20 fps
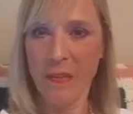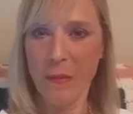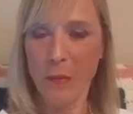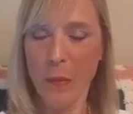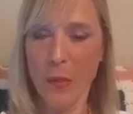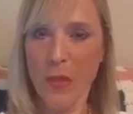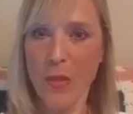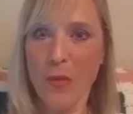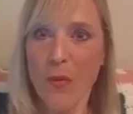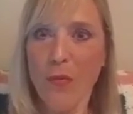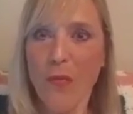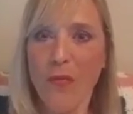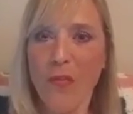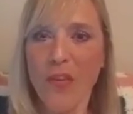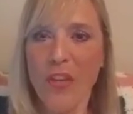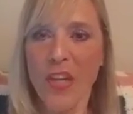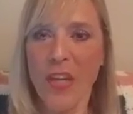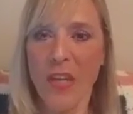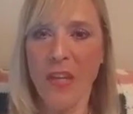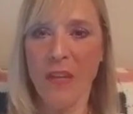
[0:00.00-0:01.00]
When you
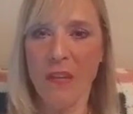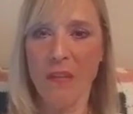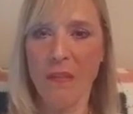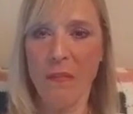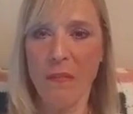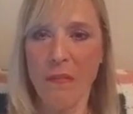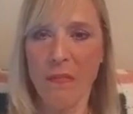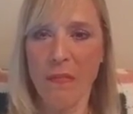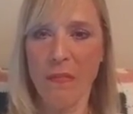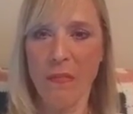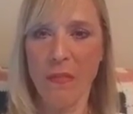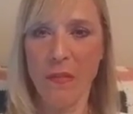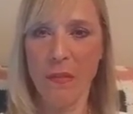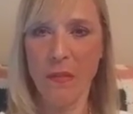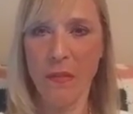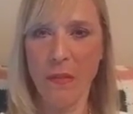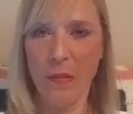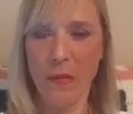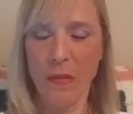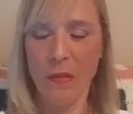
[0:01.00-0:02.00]
forgive,
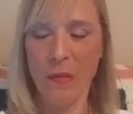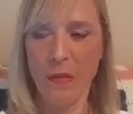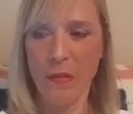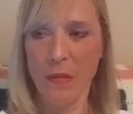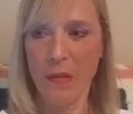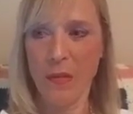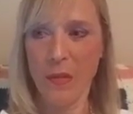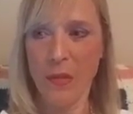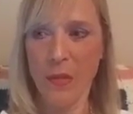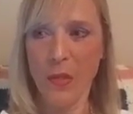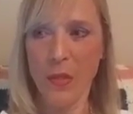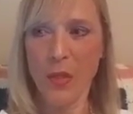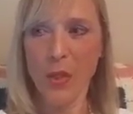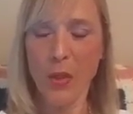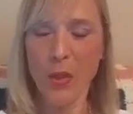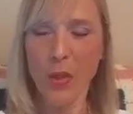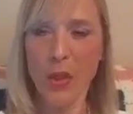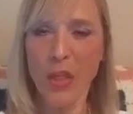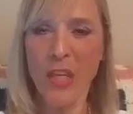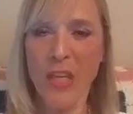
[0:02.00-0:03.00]

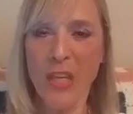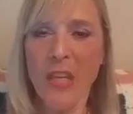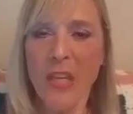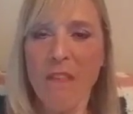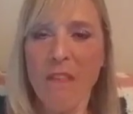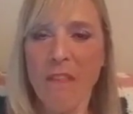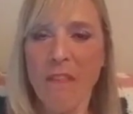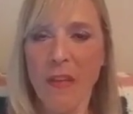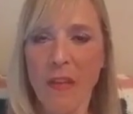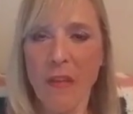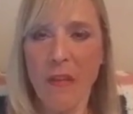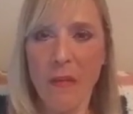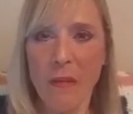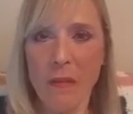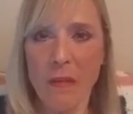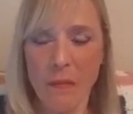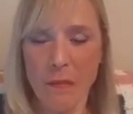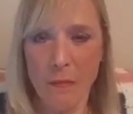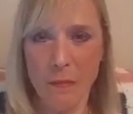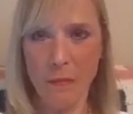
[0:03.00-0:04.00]
you're
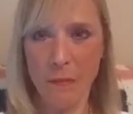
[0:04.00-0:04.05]
giving